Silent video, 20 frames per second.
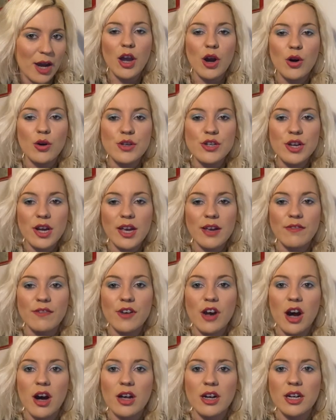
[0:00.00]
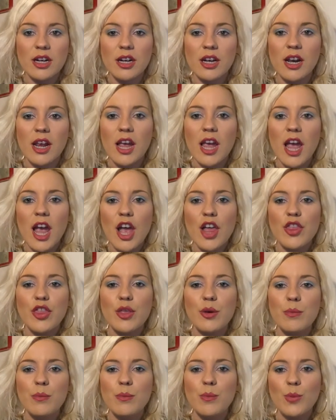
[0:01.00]
The older I've gotten,
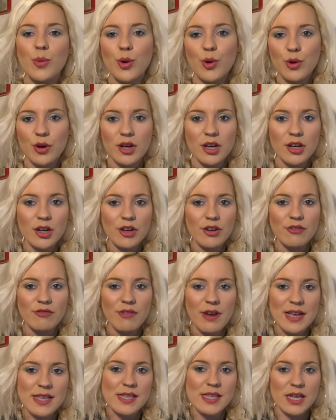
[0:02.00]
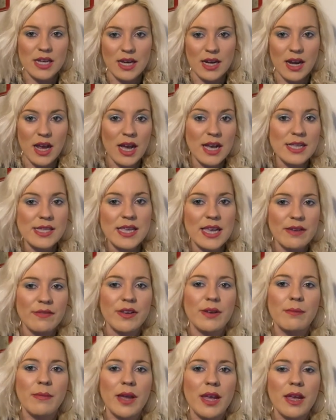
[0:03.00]
the more wrestling has
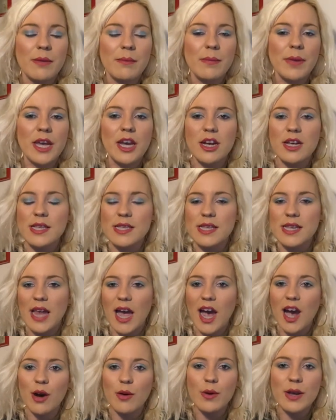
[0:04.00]
given me, because now